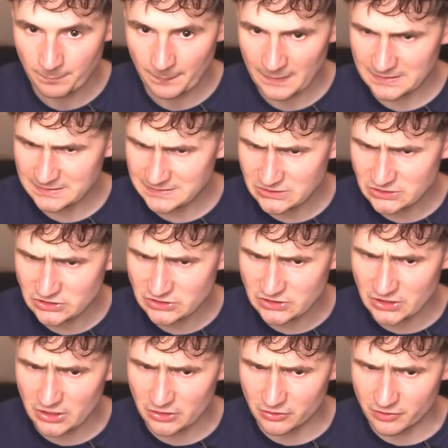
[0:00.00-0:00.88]
Is this
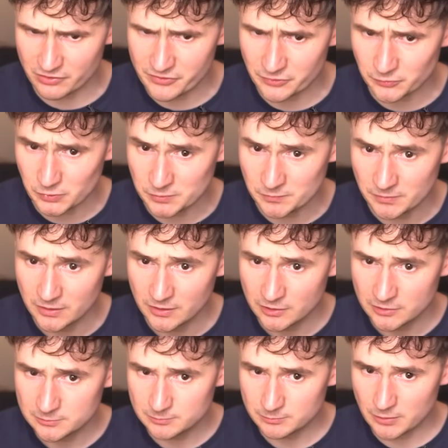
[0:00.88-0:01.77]
just another living room?
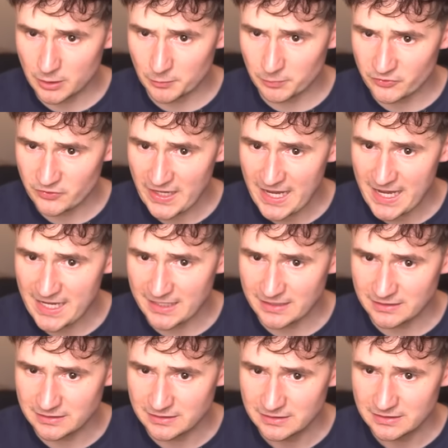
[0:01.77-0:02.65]
Marble
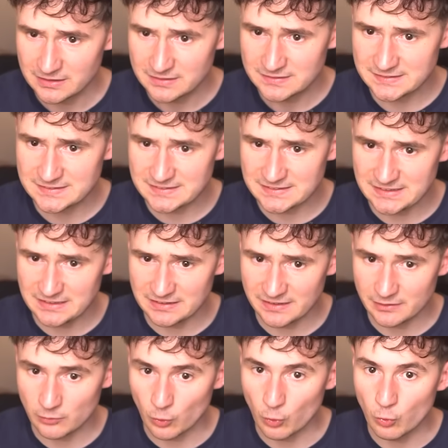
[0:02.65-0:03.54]
tank.
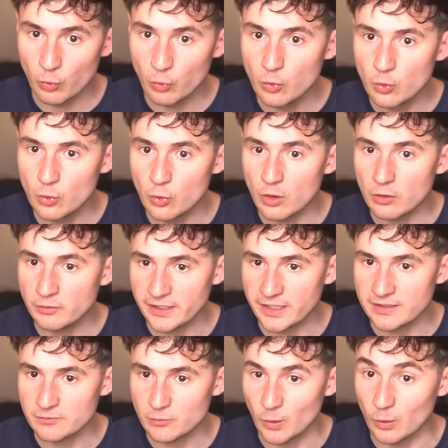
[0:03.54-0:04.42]
Ceiling. Ooh,
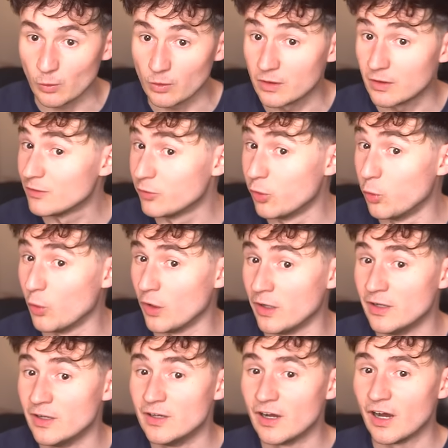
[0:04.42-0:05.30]
okay. Well...
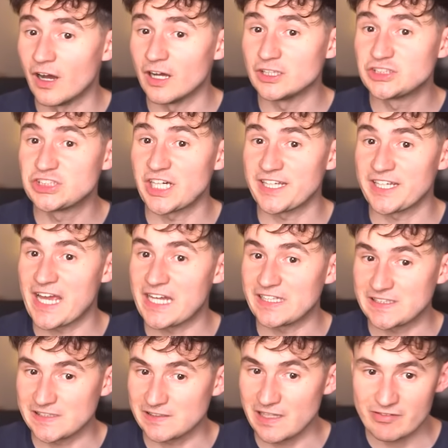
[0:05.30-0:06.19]
a
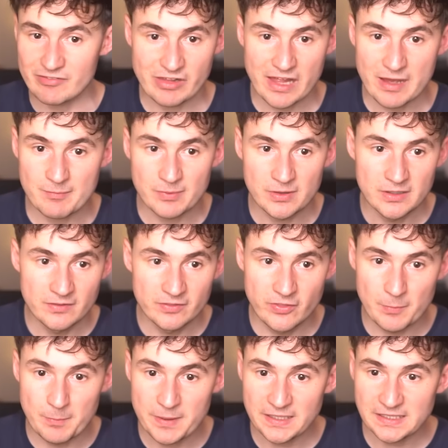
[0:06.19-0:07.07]
gigantic lava lamp.
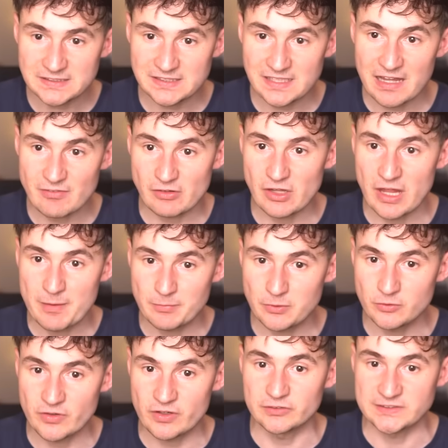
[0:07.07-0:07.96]
The biggest lava lamp
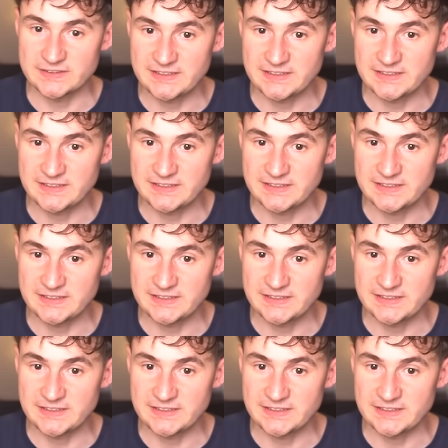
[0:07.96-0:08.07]
you've ever